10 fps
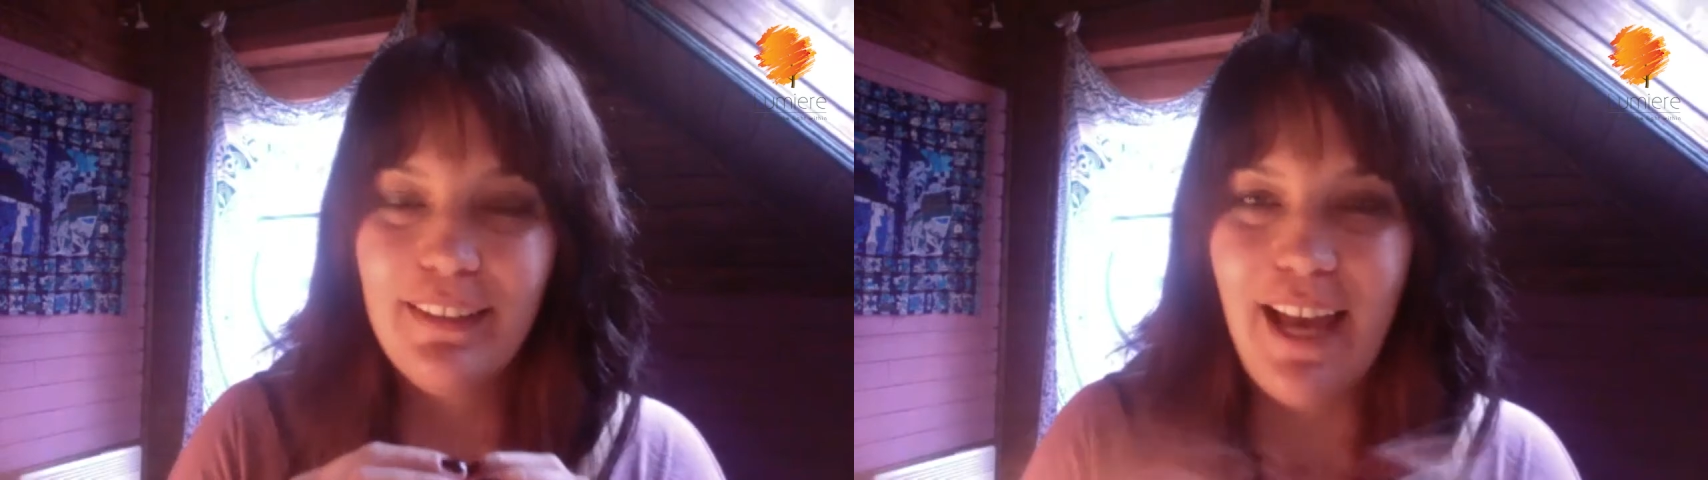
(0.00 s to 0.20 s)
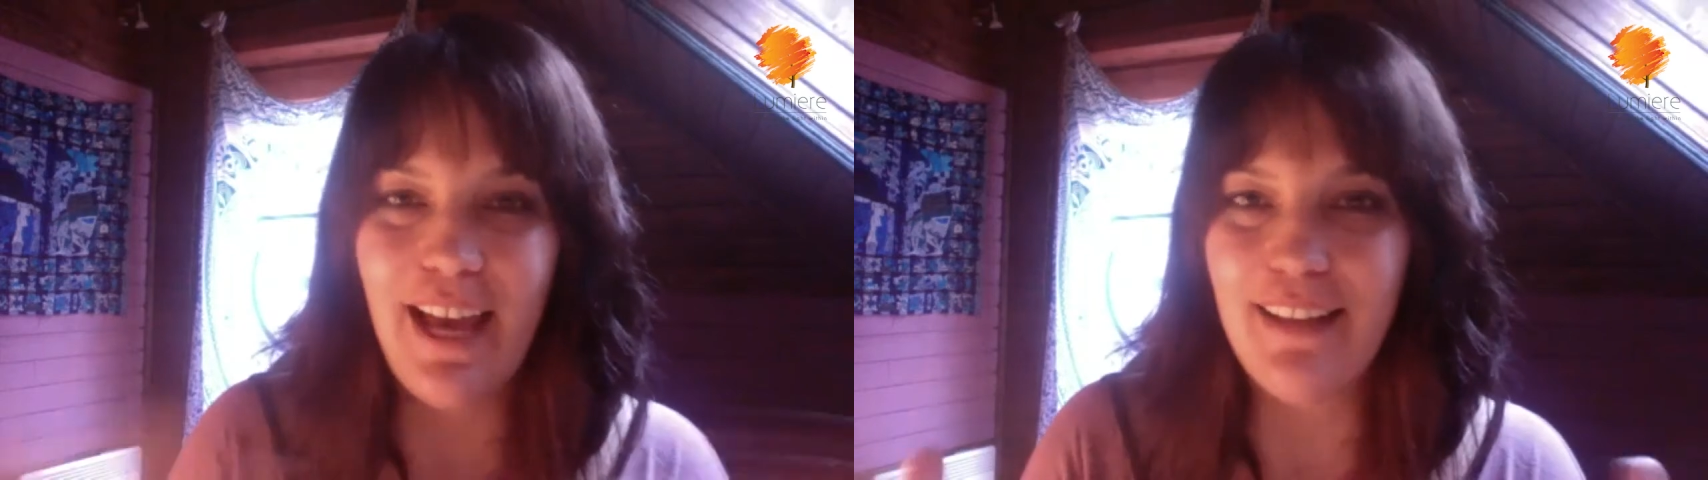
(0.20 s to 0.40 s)

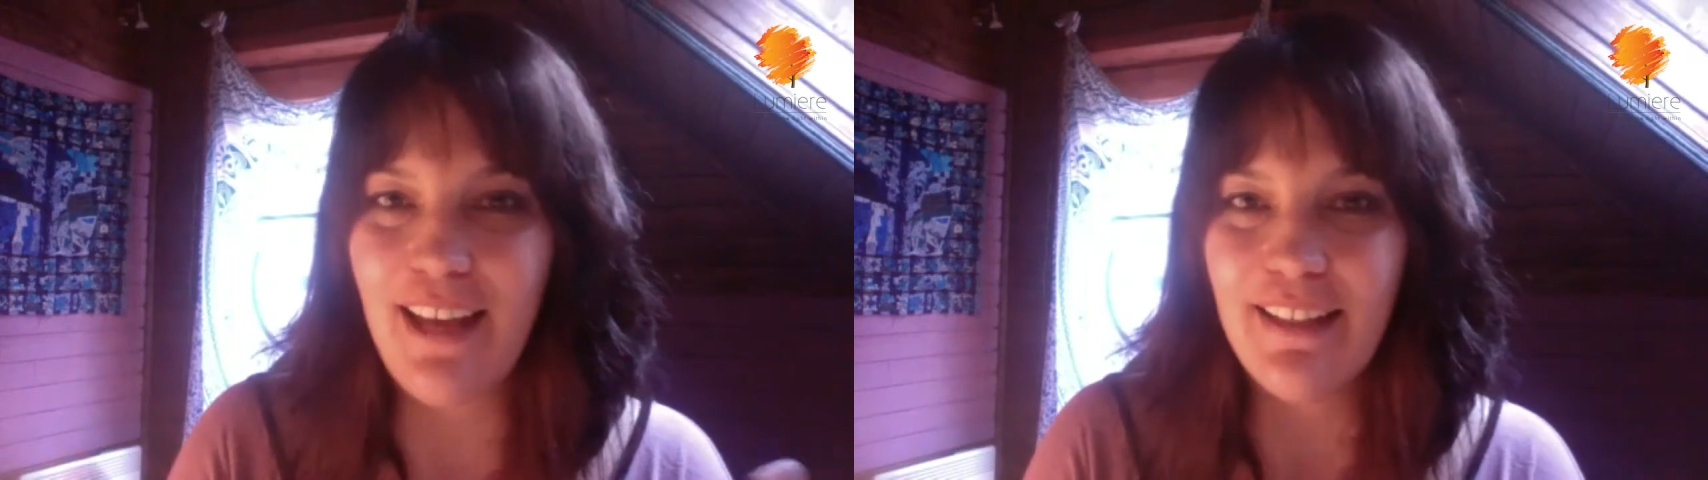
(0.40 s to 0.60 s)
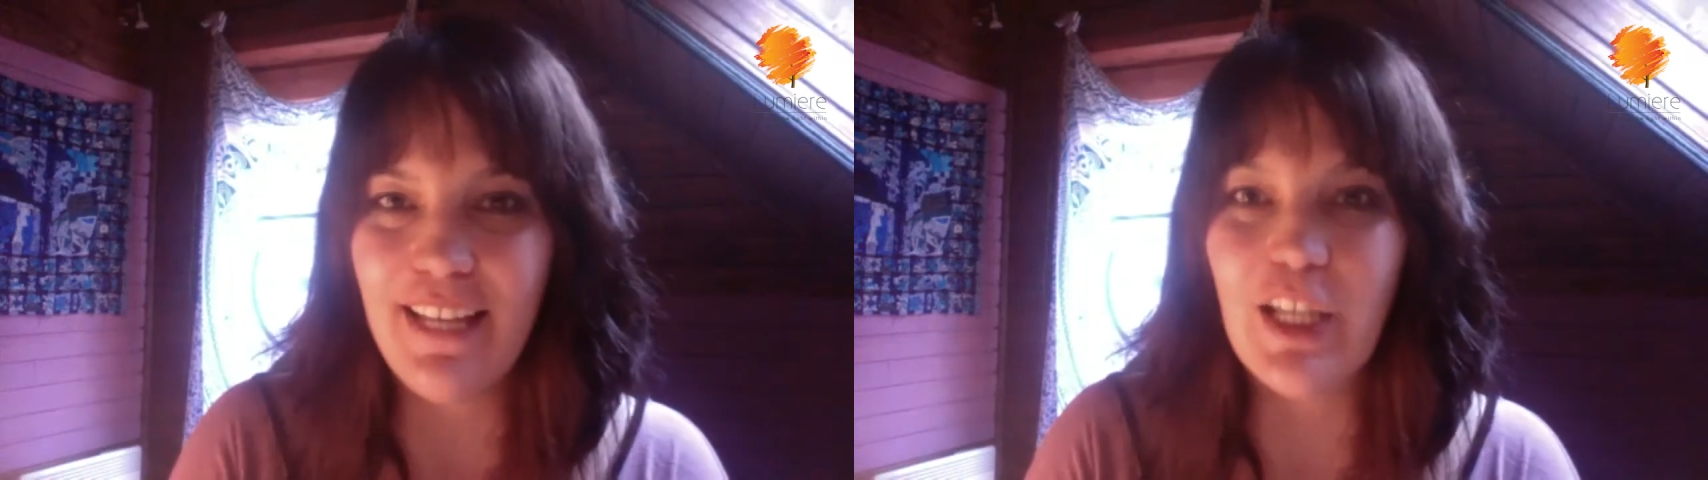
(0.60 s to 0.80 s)
And,
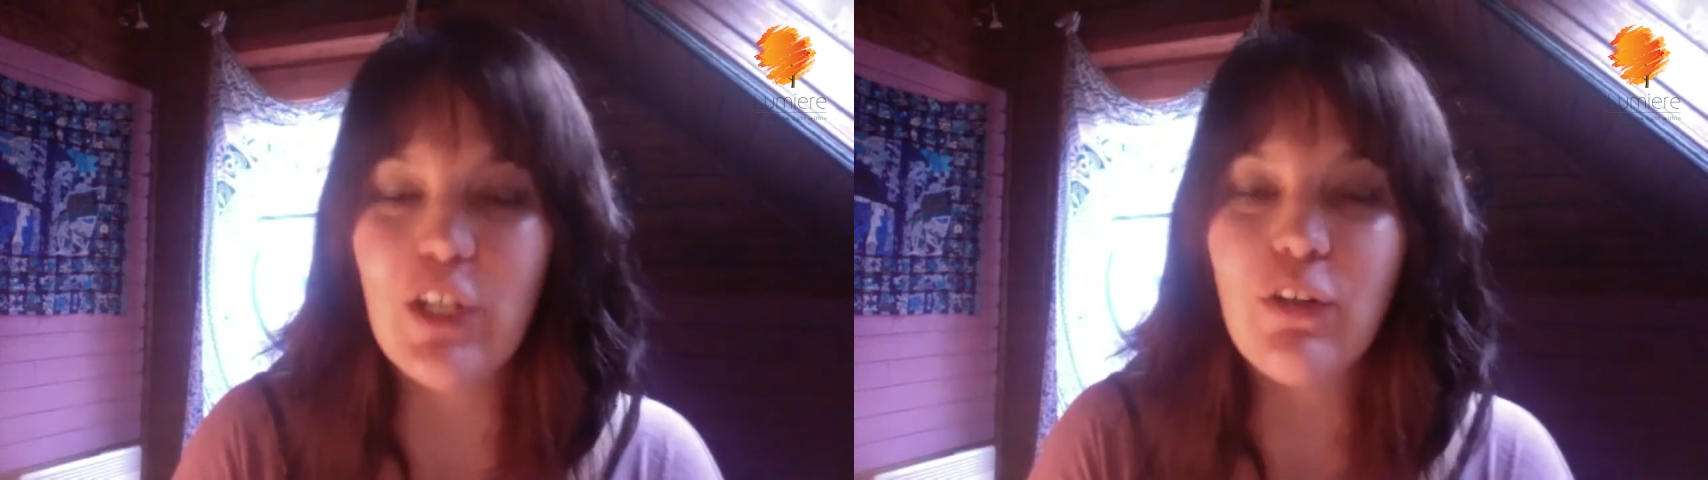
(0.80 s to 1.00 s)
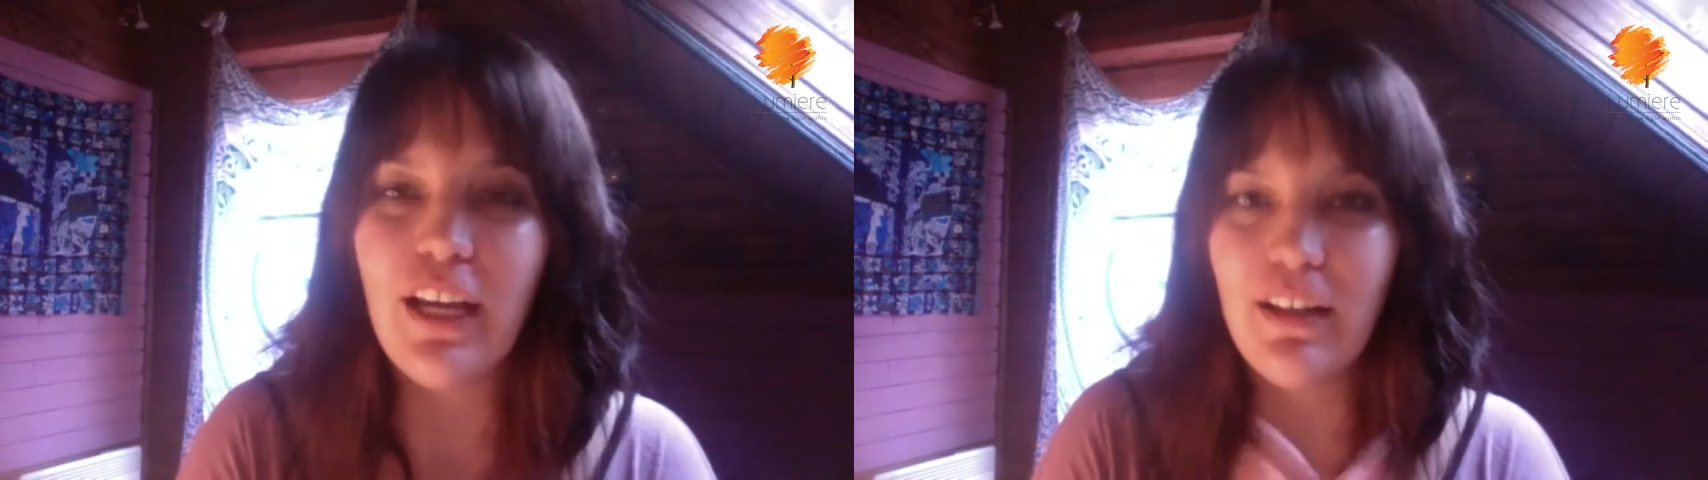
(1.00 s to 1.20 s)
and they
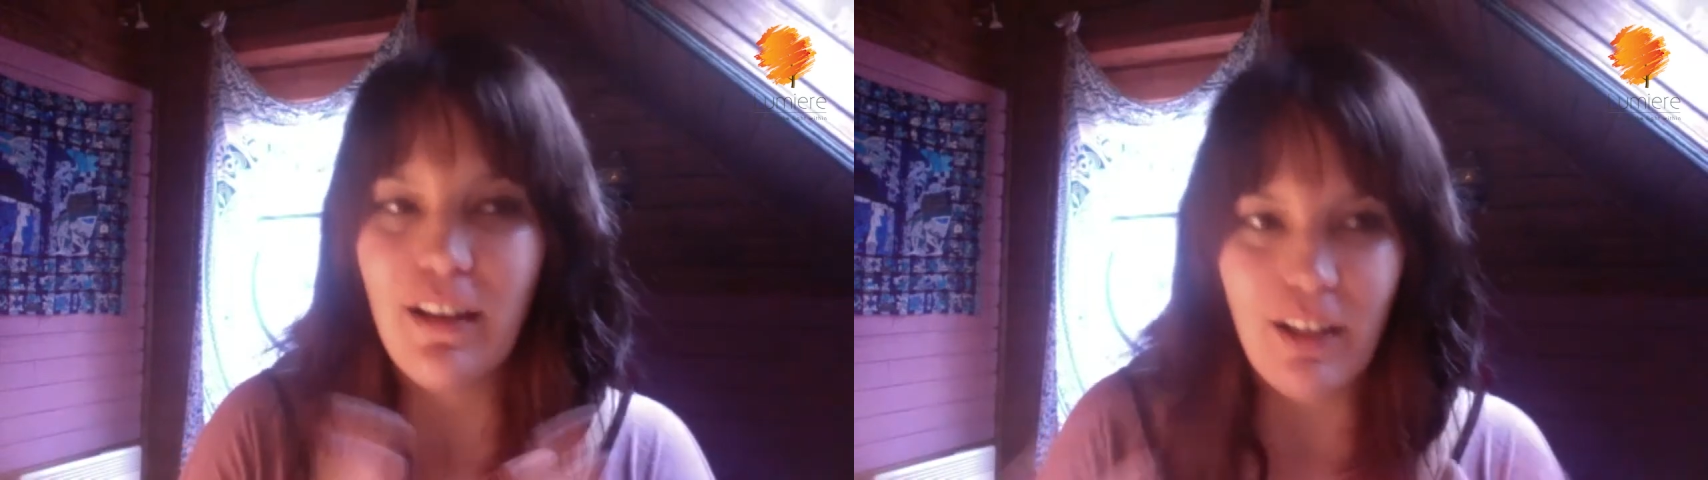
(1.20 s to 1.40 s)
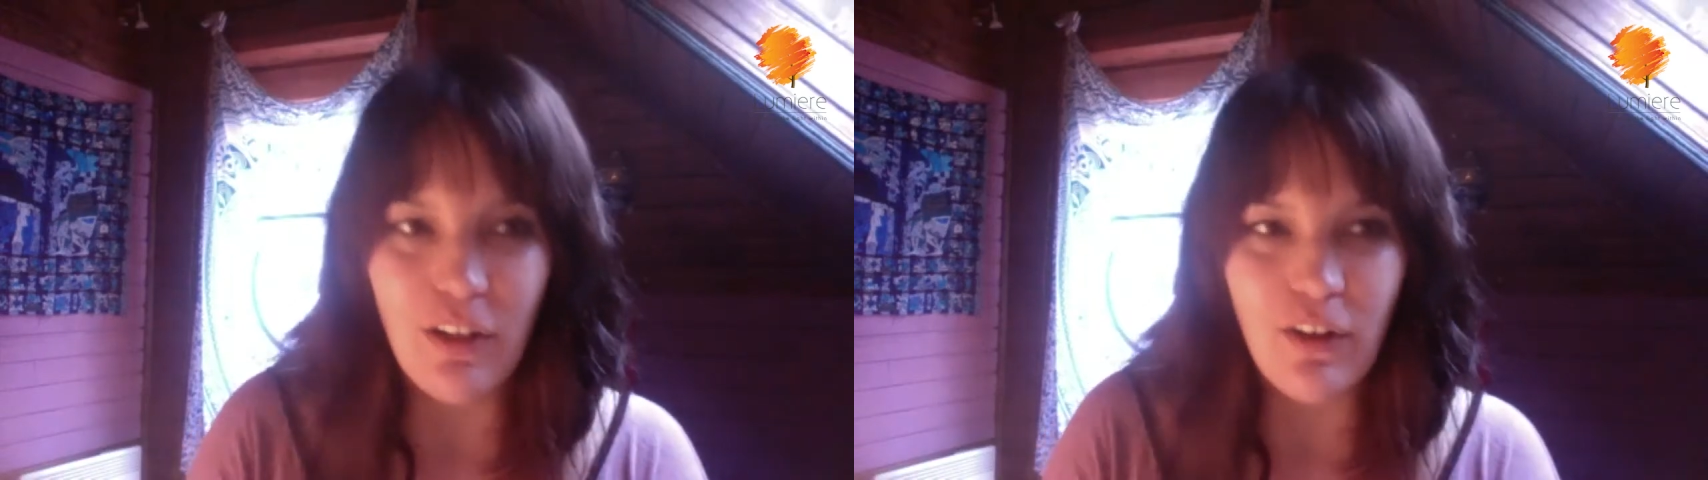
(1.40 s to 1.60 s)
create
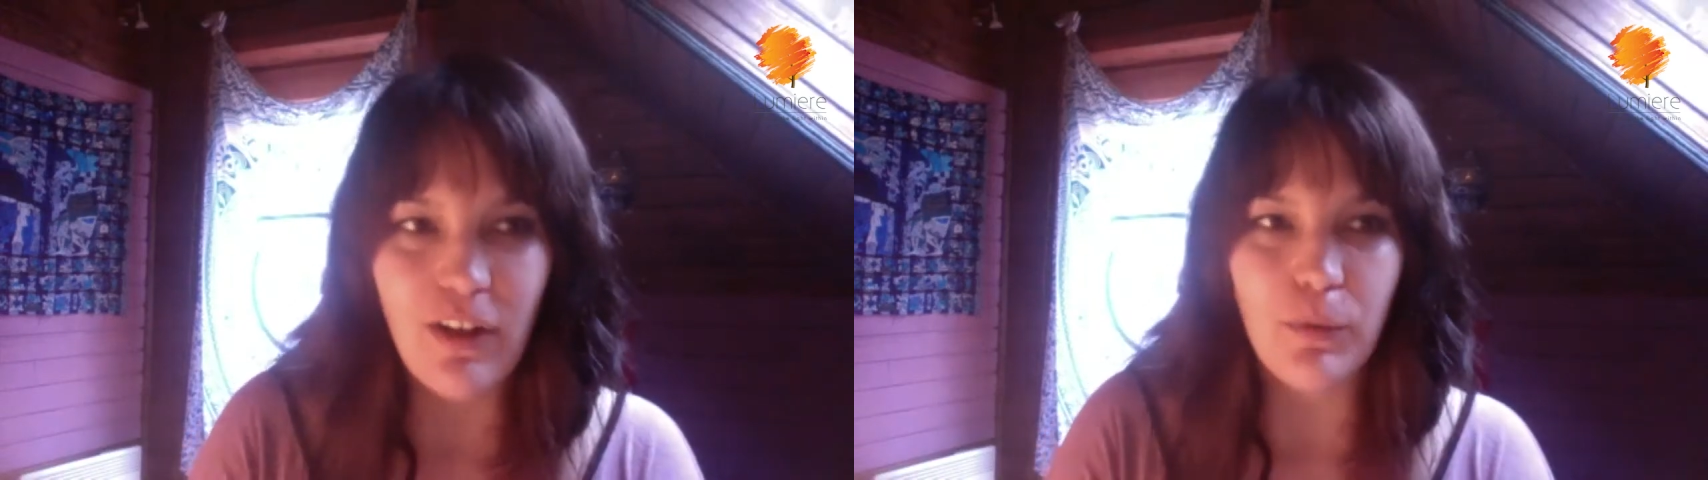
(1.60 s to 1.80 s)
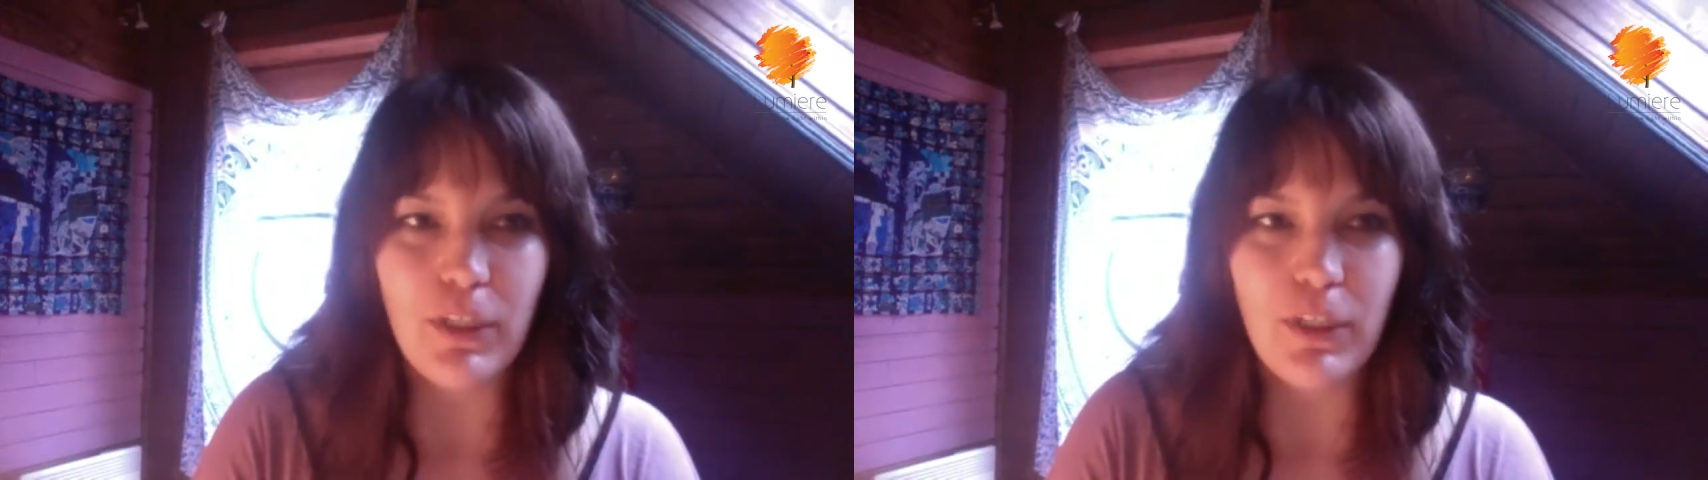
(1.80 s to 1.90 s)
an incredible